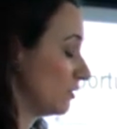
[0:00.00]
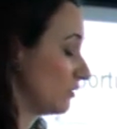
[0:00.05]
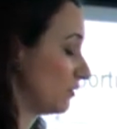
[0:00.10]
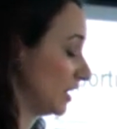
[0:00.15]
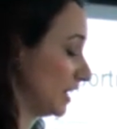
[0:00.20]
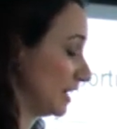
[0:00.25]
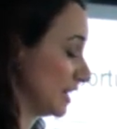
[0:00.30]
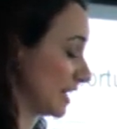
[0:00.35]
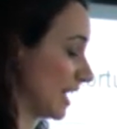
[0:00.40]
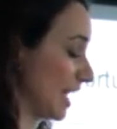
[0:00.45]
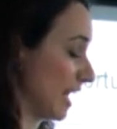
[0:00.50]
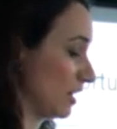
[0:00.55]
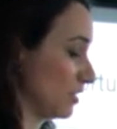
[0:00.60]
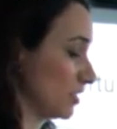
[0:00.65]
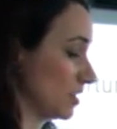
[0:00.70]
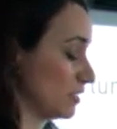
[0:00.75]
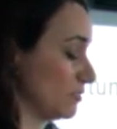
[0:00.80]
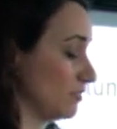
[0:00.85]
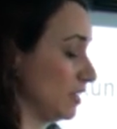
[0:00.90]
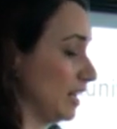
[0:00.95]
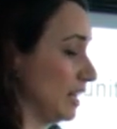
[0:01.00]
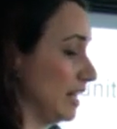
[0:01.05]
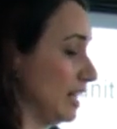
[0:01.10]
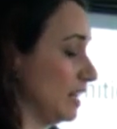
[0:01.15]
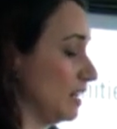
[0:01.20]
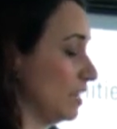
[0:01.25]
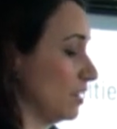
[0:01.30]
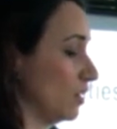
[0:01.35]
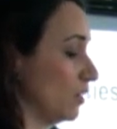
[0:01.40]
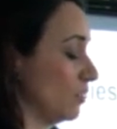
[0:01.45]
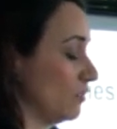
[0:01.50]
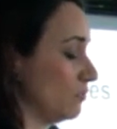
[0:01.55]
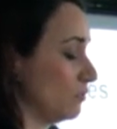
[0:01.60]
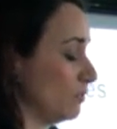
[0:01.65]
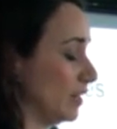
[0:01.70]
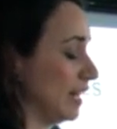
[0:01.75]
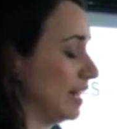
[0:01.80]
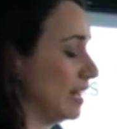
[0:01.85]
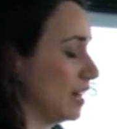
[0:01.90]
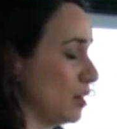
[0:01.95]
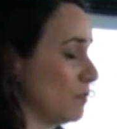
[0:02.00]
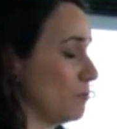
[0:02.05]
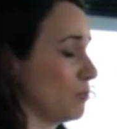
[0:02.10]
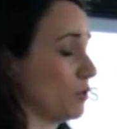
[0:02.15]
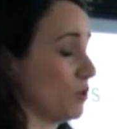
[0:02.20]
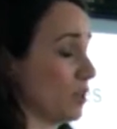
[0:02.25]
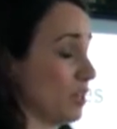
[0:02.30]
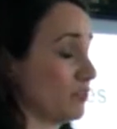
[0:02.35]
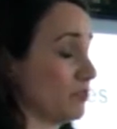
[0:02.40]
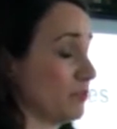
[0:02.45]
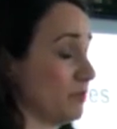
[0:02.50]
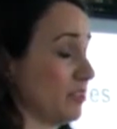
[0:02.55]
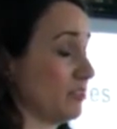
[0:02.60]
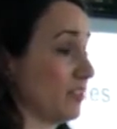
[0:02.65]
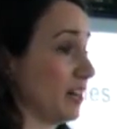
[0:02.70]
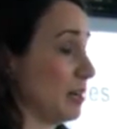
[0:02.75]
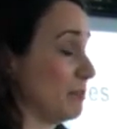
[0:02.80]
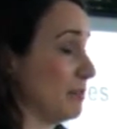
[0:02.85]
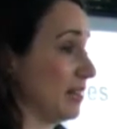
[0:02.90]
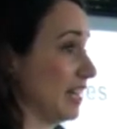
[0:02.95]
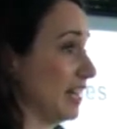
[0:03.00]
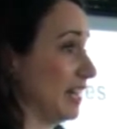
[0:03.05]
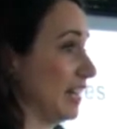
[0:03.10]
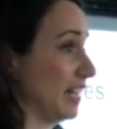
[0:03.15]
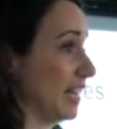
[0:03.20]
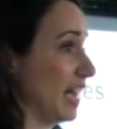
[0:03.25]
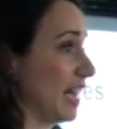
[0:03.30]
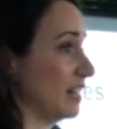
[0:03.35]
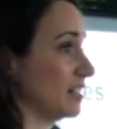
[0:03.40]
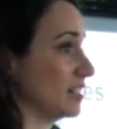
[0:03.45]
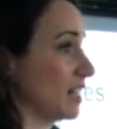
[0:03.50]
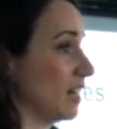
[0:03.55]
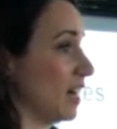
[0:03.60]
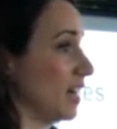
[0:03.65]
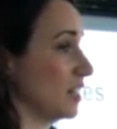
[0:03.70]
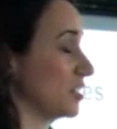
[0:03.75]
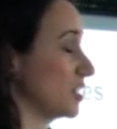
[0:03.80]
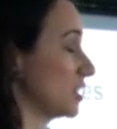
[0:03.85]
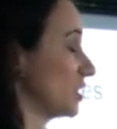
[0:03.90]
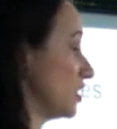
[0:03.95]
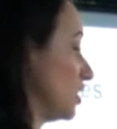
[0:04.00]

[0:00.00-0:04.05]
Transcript: filled out, really on board from the very beginning. And I just